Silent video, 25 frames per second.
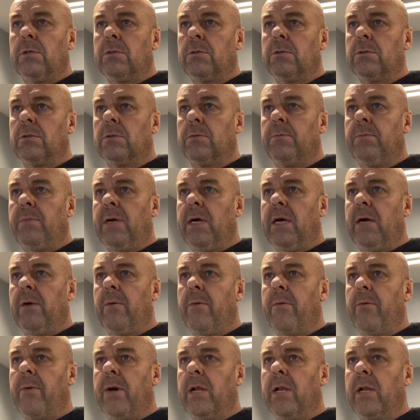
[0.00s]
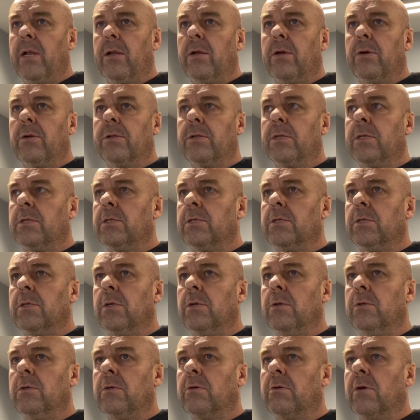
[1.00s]
Just bearing while I load the
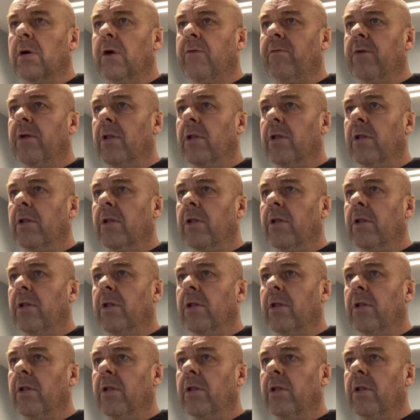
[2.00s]
tuned graph.